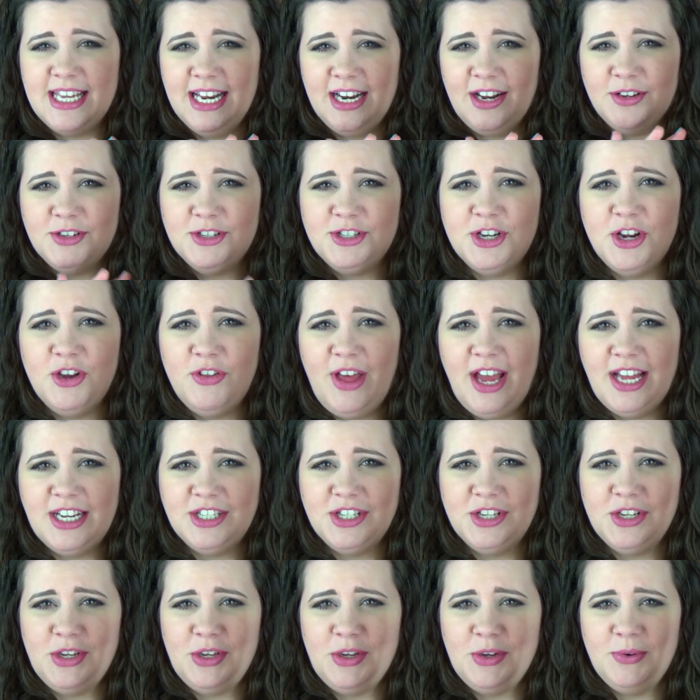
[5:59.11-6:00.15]
and I'll show that
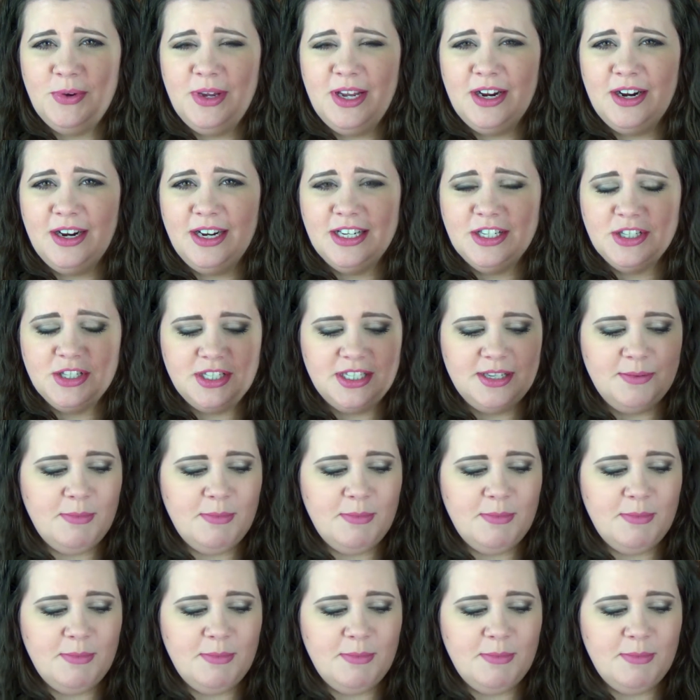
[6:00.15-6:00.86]
to you here in just a